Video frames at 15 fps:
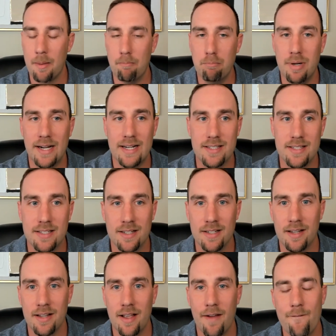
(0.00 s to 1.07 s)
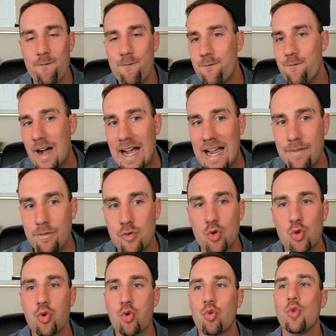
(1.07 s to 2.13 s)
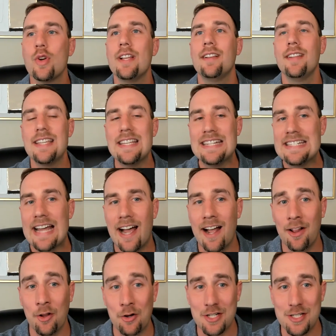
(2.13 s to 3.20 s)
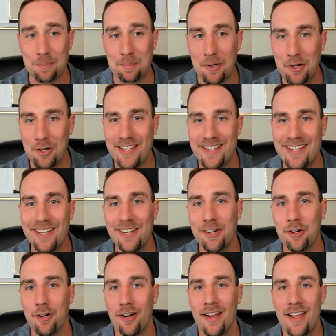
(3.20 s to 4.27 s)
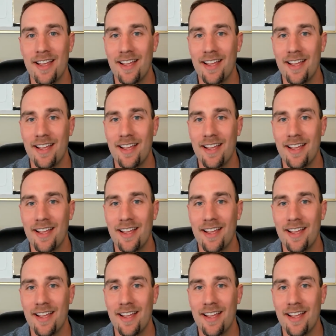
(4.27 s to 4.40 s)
But five trillion dollars per year.